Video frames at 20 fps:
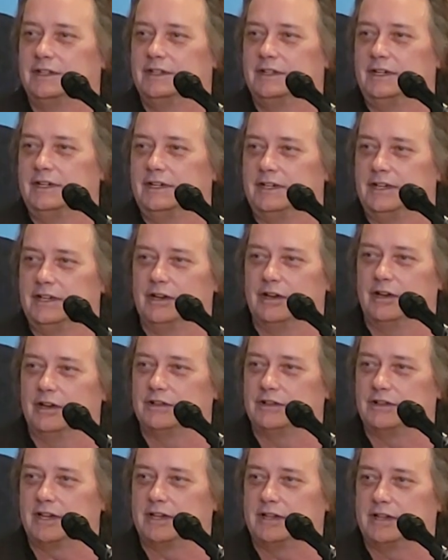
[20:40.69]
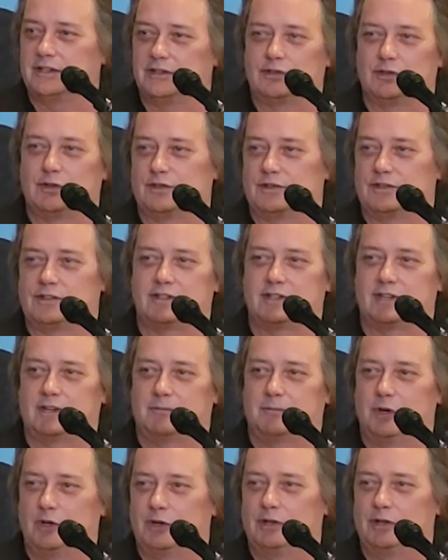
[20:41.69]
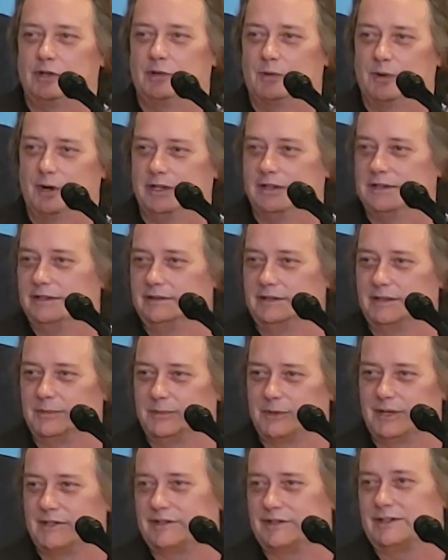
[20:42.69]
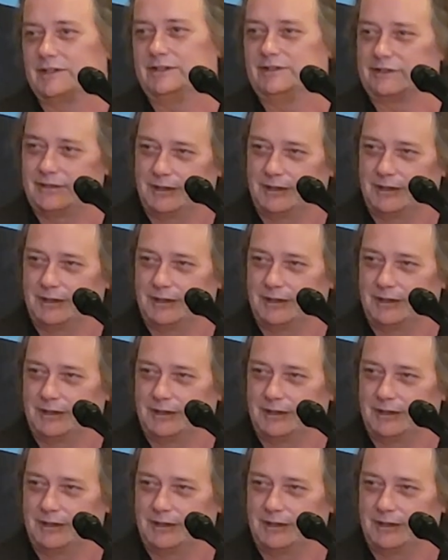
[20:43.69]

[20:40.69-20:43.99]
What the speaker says: It's like distortion is like 1,000,000-to-1 compression or something